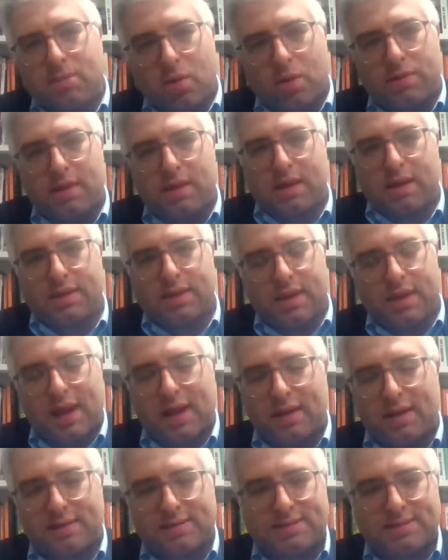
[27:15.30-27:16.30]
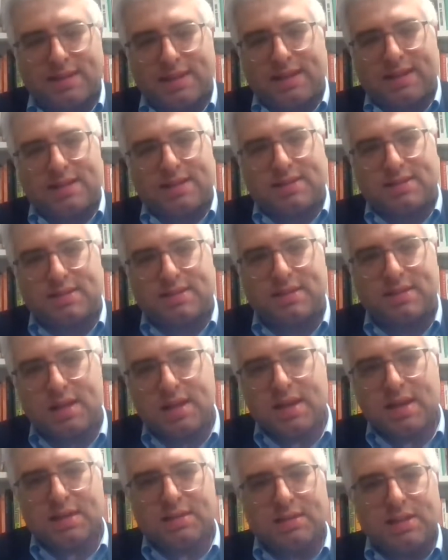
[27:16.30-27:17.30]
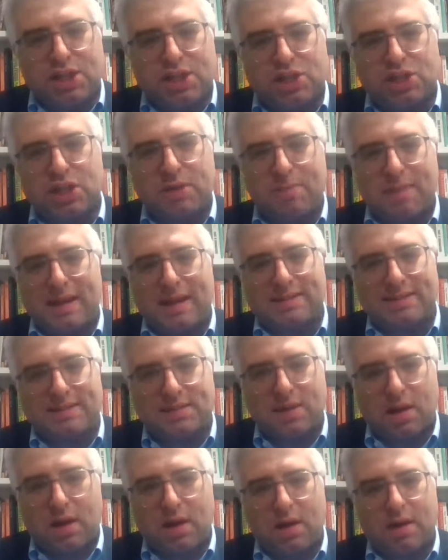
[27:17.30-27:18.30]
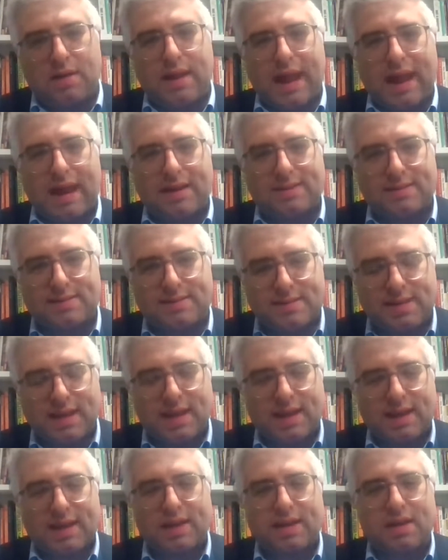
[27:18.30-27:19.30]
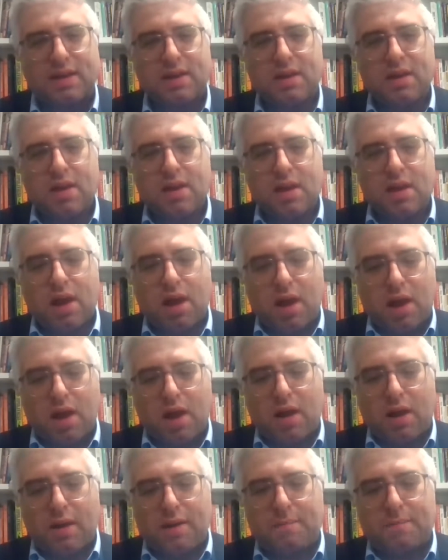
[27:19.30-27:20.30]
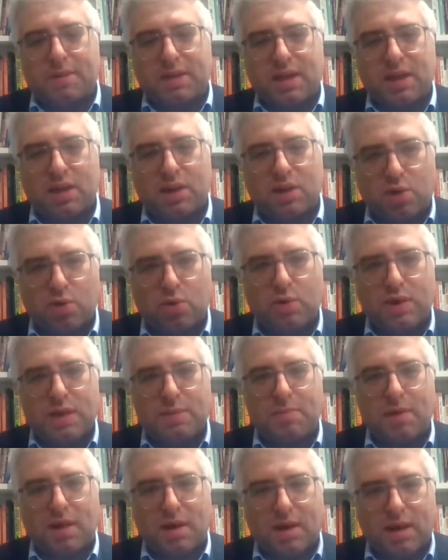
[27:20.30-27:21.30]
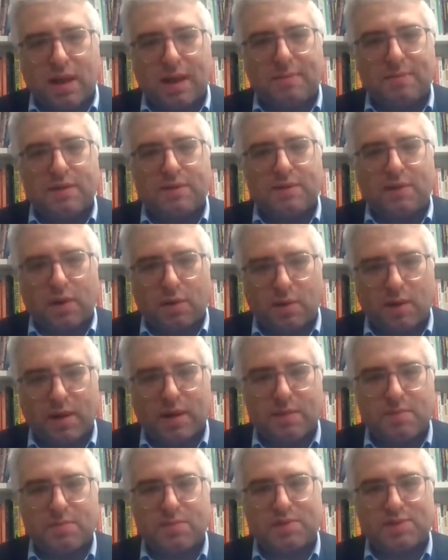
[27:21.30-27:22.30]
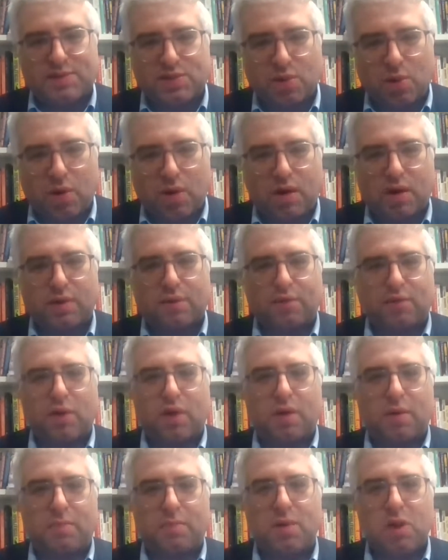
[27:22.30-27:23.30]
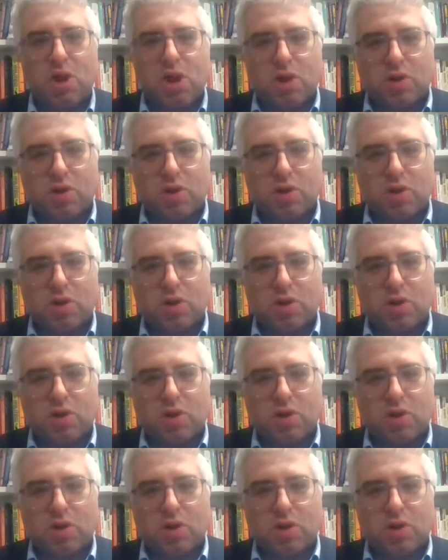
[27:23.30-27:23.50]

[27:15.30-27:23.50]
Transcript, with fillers: more than anything else is teaching my son how to sing um, Kichu Imachem Devarim, the song from